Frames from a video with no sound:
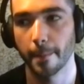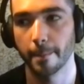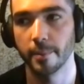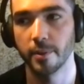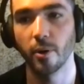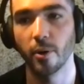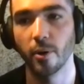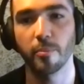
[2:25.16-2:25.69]

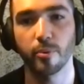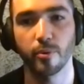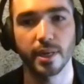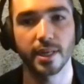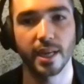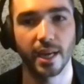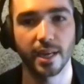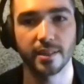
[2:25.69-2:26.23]
not
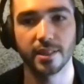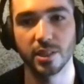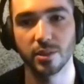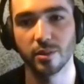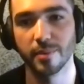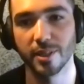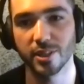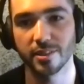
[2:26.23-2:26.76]
bring any
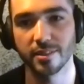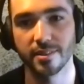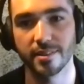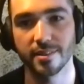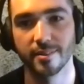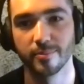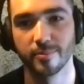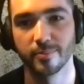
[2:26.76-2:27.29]
new
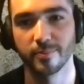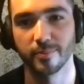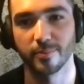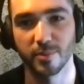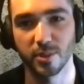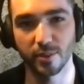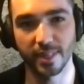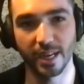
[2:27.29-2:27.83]
emissions
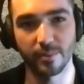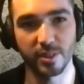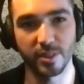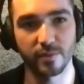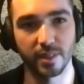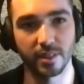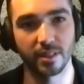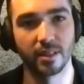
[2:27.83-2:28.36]
to the
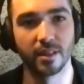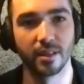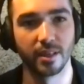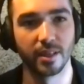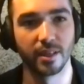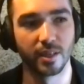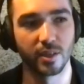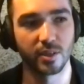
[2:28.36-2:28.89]
atmosphere.
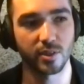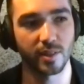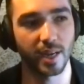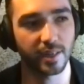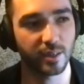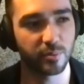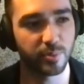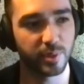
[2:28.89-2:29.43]
So
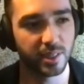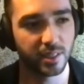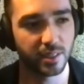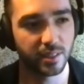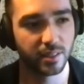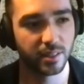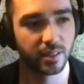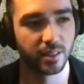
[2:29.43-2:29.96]
that could
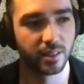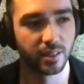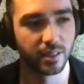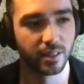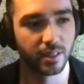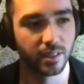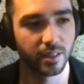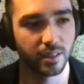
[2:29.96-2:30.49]
be,
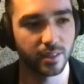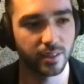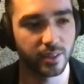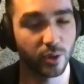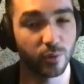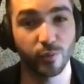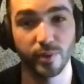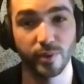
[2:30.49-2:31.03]

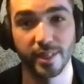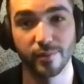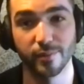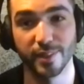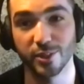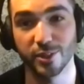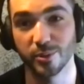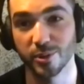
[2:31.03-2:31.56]
for an
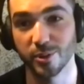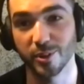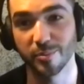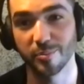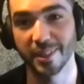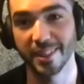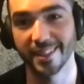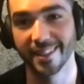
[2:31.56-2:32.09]
individual, you
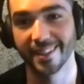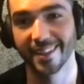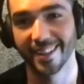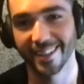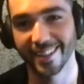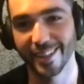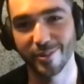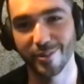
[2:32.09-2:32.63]
could be,
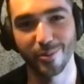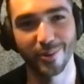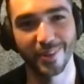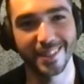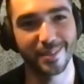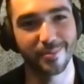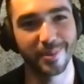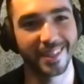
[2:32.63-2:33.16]
if you
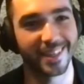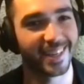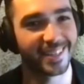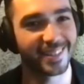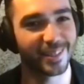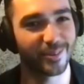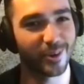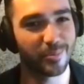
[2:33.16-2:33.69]
wanted to be a
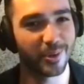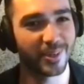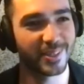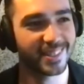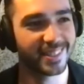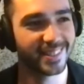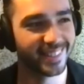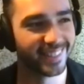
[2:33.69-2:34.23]
net zero
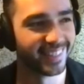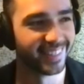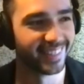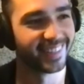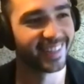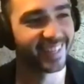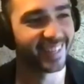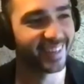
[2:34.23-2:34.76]
person,
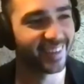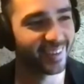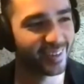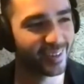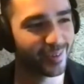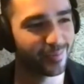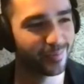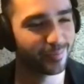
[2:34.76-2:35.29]

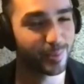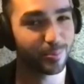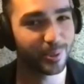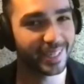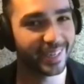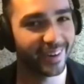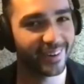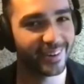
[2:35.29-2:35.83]
be
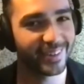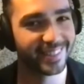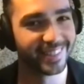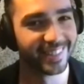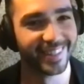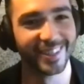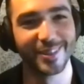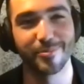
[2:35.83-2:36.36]
pretty hard,
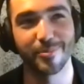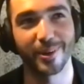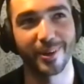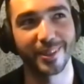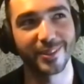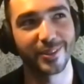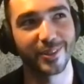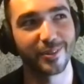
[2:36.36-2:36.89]

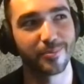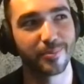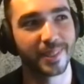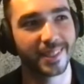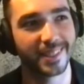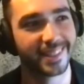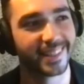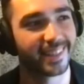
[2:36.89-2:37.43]
but you could
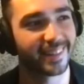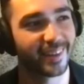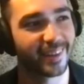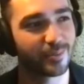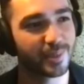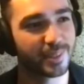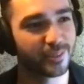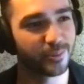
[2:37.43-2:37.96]
be, and
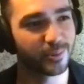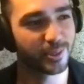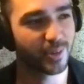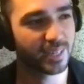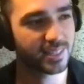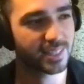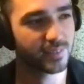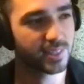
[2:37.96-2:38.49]
that would mean that all your
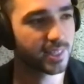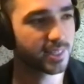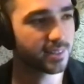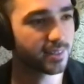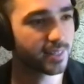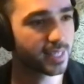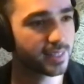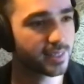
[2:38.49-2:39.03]
activities
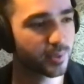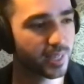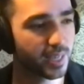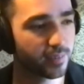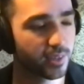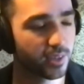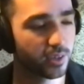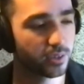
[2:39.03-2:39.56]
and things would
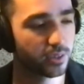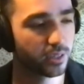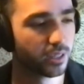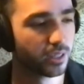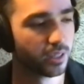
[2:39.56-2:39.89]
have no